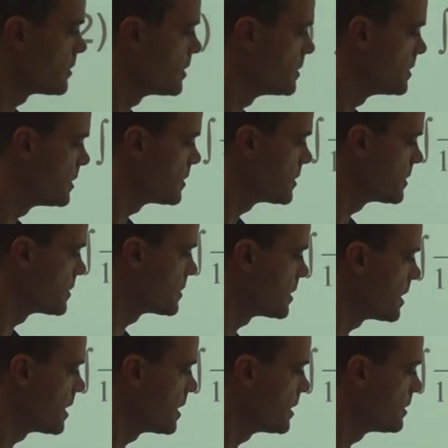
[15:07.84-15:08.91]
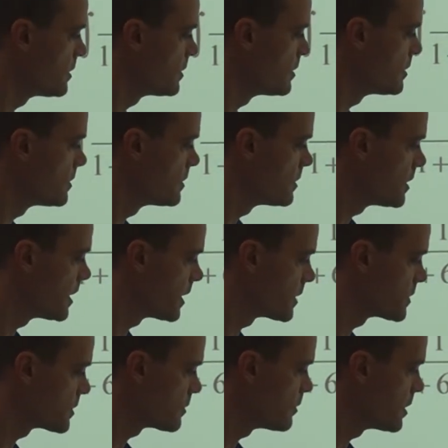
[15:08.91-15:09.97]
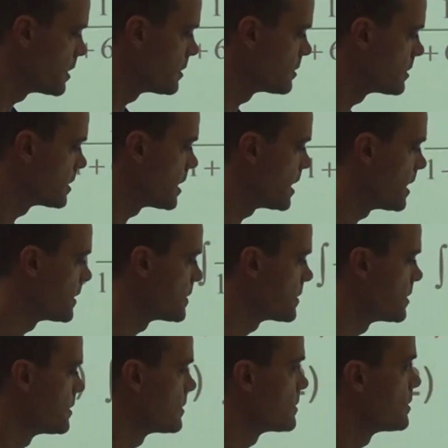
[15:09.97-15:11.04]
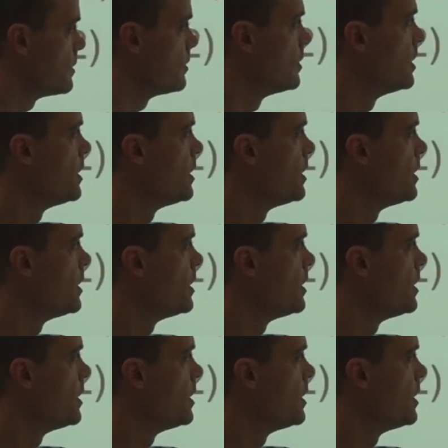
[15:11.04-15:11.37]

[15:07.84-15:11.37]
addition sign, x squared constant. So